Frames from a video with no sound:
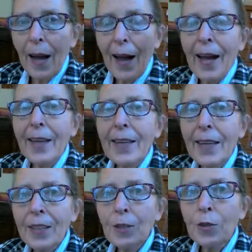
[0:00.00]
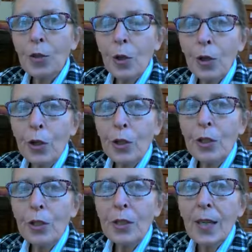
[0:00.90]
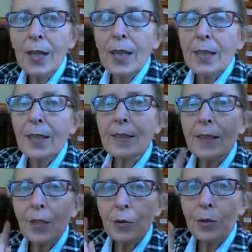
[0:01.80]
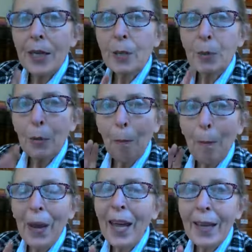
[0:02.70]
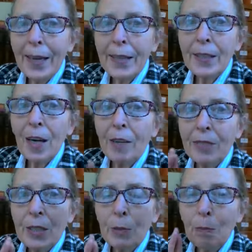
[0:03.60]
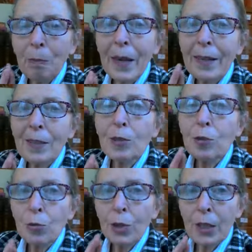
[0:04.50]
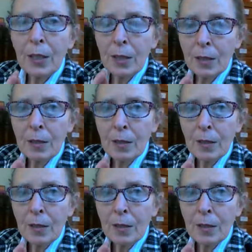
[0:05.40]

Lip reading: I can turn this incredible pain of this metal drill